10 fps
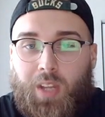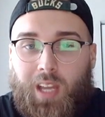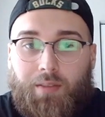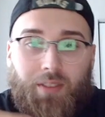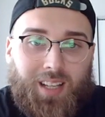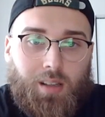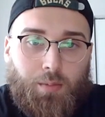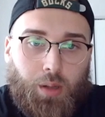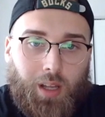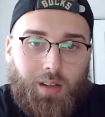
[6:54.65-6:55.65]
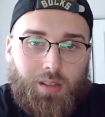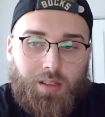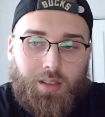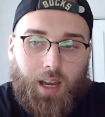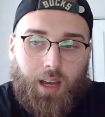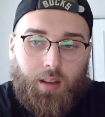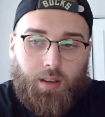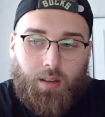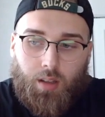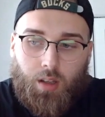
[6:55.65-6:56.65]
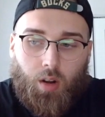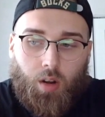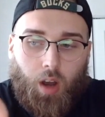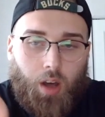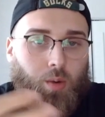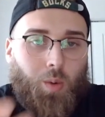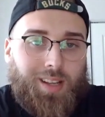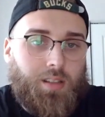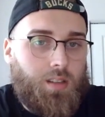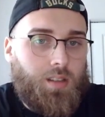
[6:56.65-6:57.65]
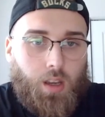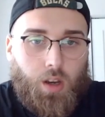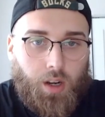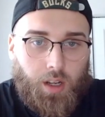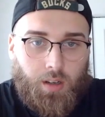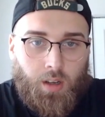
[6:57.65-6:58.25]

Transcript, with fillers: invest in players that, you know, otherwise that they couldn't.